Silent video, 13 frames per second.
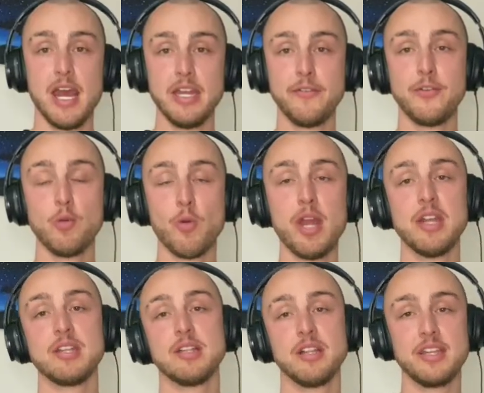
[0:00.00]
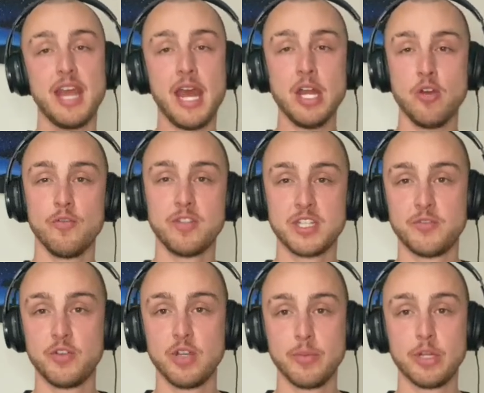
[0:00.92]
And if you wait until the end of this
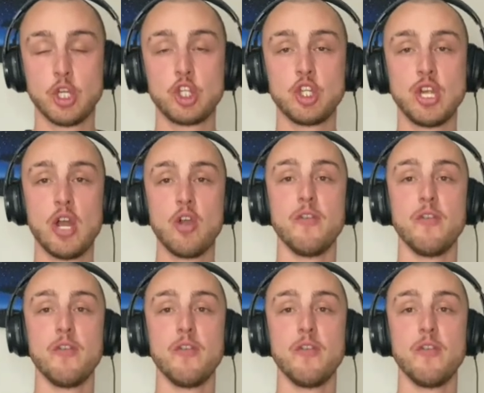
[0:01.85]
video, I'm going to share a